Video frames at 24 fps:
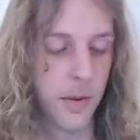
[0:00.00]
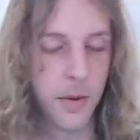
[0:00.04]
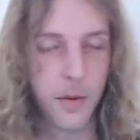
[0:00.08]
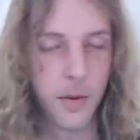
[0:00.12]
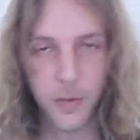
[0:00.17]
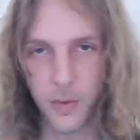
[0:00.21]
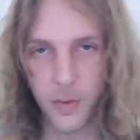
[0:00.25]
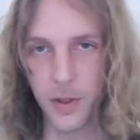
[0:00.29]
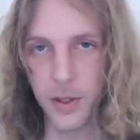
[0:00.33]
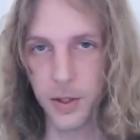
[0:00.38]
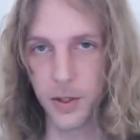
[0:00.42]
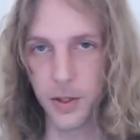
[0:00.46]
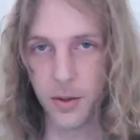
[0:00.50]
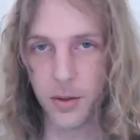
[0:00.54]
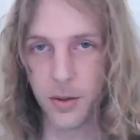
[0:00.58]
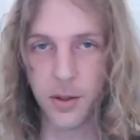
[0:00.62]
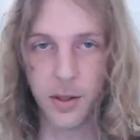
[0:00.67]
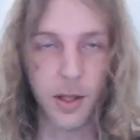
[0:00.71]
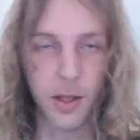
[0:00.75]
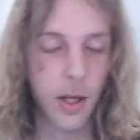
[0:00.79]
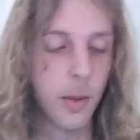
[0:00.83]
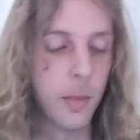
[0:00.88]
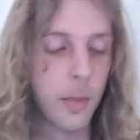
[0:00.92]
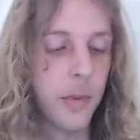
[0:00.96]
these
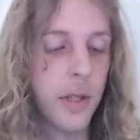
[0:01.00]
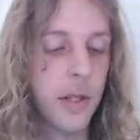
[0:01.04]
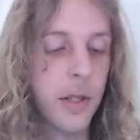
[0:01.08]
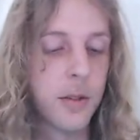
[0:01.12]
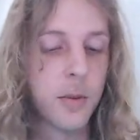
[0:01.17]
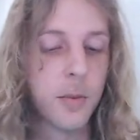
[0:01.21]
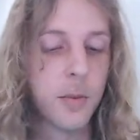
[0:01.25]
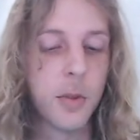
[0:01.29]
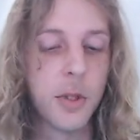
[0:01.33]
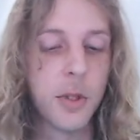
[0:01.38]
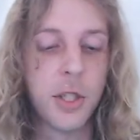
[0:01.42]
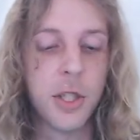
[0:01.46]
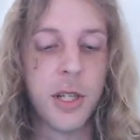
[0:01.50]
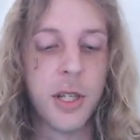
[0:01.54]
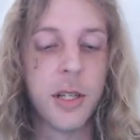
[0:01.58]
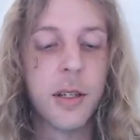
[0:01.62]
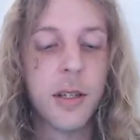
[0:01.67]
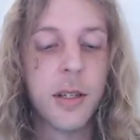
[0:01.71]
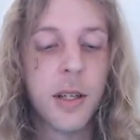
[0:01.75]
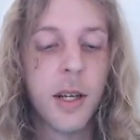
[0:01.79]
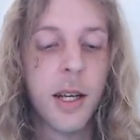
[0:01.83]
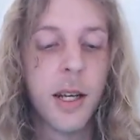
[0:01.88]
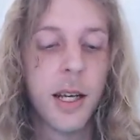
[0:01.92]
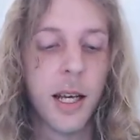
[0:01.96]
are
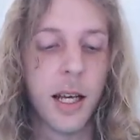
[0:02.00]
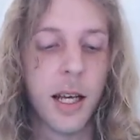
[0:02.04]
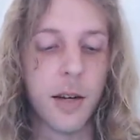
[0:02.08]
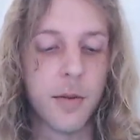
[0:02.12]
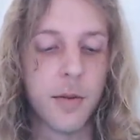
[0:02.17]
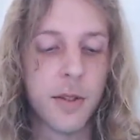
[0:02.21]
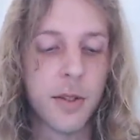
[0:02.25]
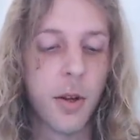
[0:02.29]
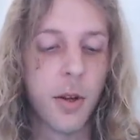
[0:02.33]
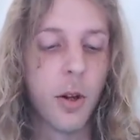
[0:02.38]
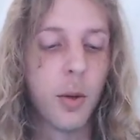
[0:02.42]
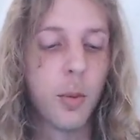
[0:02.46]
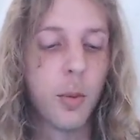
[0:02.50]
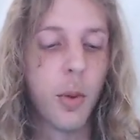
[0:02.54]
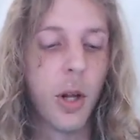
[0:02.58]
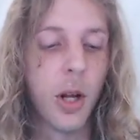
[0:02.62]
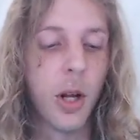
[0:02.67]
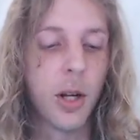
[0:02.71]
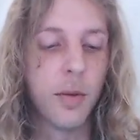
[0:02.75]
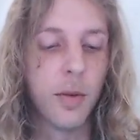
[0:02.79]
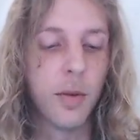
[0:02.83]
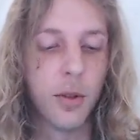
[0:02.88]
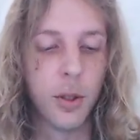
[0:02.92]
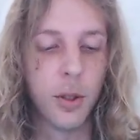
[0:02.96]
machined out of a solid
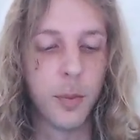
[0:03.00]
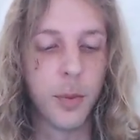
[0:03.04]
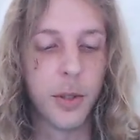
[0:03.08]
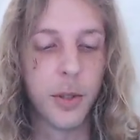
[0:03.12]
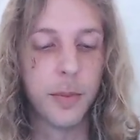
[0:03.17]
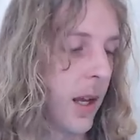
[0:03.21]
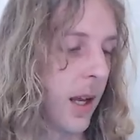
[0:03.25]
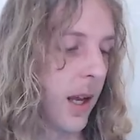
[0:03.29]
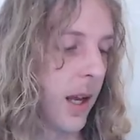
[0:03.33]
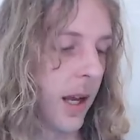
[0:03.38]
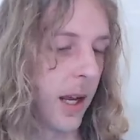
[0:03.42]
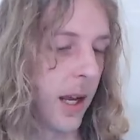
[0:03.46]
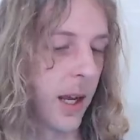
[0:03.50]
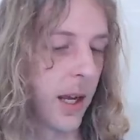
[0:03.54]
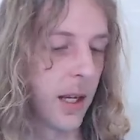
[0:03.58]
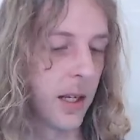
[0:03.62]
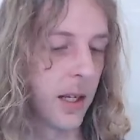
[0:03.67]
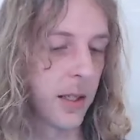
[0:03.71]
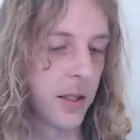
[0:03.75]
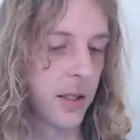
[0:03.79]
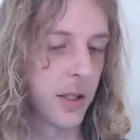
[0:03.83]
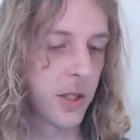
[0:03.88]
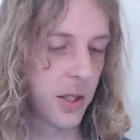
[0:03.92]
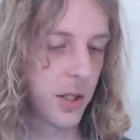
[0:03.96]
block of aluminum.
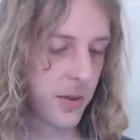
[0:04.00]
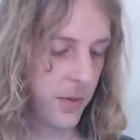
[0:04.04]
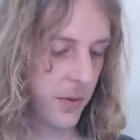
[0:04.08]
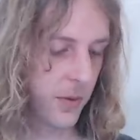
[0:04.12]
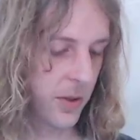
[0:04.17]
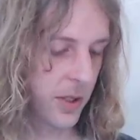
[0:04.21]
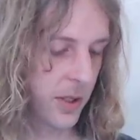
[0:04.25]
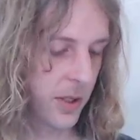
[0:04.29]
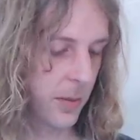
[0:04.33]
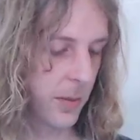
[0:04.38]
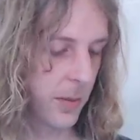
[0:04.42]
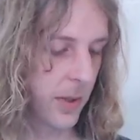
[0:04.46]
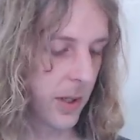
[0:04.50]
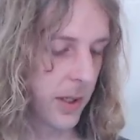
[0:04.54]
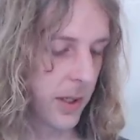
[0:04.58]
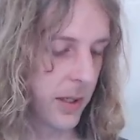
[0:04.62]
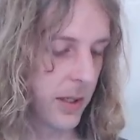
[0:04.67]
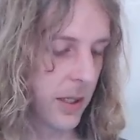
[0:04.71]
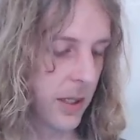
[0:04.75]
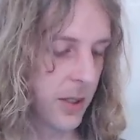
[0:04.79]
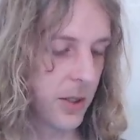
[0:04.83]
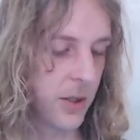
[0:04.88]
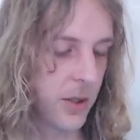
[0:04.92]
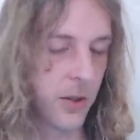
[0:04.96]
And just for some
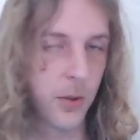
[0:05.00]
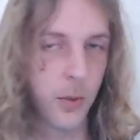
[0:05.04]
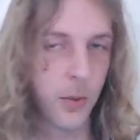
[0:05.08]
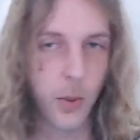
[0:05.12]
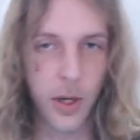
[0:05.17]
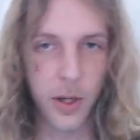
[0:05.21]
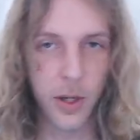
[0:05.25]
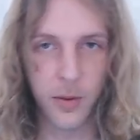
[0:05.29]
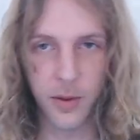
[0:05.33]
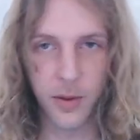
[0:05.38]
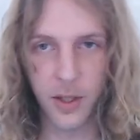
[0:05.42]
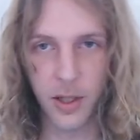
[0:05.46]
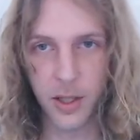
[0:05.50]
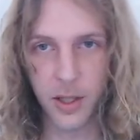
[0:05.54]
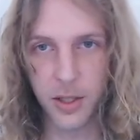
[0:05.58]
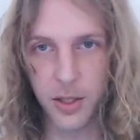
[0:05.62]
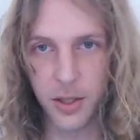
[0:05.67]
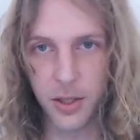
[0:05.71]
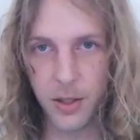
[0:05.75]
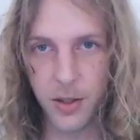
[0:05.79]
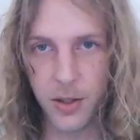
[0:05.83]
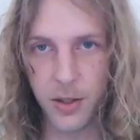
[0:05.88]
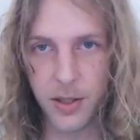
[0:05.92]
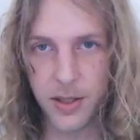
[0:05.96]
additional weight
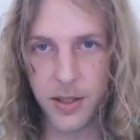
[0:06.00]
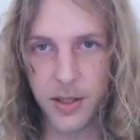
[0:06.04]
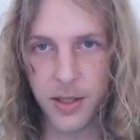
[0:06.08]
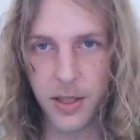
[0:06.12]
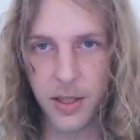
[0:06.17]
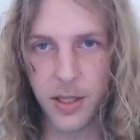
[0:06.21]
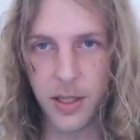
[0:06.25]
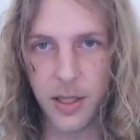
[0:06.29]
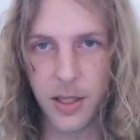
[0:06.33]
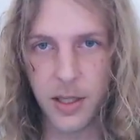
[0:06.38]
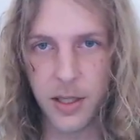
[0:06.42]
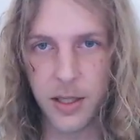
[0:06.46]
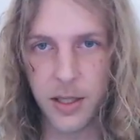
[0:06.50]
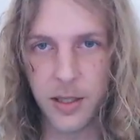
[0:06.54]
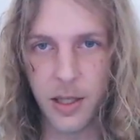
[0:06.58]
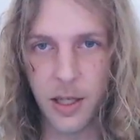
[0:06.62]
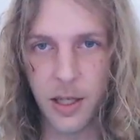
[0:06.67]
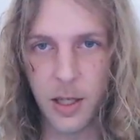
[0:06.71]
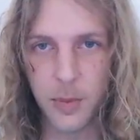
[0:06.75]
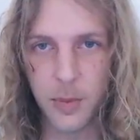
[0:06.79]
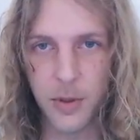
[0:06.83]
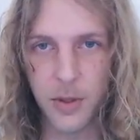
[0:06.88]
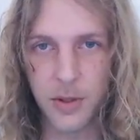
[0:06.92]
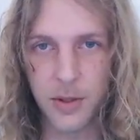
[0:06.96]
reduction, you can see in the
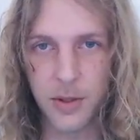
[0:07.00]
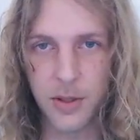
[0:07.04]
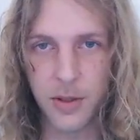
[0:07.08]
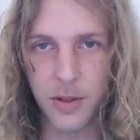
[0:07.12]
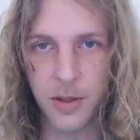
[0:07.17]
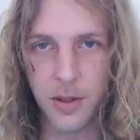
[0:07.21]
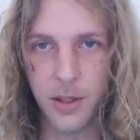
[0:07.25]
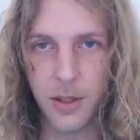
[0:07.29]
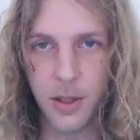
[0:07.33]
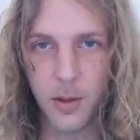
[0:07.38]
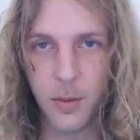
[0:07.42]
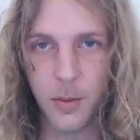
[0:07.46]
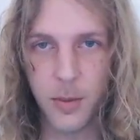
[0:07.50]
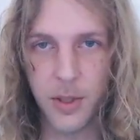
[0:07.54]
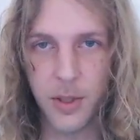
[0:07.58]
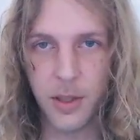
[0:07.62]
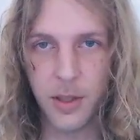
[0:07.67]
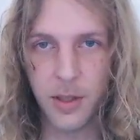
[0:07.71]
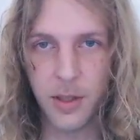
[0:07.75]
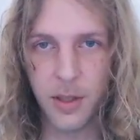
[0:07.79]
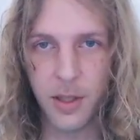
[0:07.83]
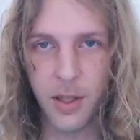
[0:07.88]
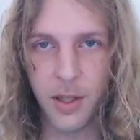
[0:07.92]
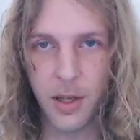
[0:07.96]
top there's a little
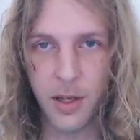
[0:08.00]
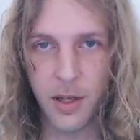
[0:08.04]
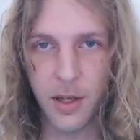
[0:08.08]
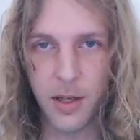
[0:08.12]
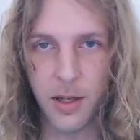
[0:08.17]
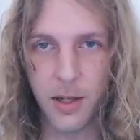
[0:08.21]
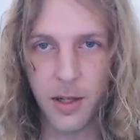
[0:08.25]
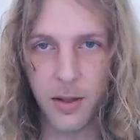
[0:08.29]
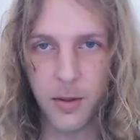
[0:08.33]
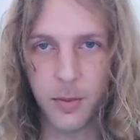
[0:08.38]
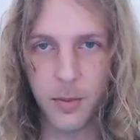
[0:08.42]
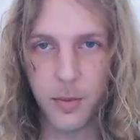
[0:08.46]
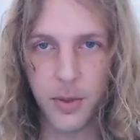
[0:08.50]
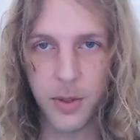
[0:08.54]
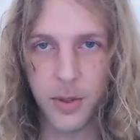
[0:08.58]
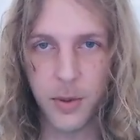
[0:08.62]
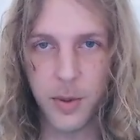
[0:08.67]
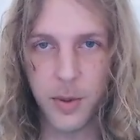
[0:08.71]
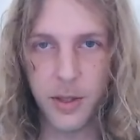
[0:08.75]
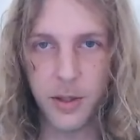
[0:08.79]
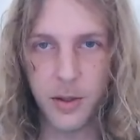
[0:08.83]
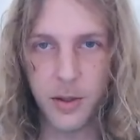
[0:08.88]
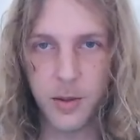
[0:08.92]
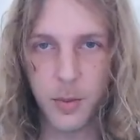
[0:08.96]
bit cut out
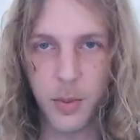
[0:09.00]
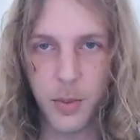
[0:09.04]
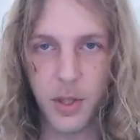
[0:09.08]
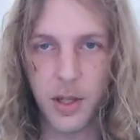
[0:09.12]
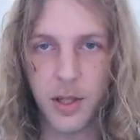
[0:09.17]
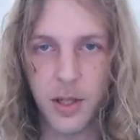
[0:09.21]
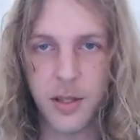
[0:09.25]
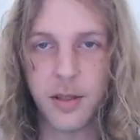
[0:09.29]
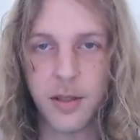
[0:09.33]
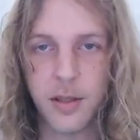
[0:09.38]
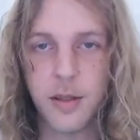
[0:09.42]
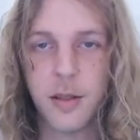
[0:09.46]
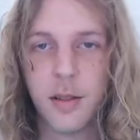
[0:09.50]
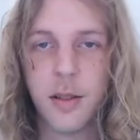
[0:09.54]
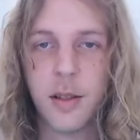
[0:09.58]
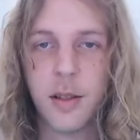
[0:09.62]
between those blocks.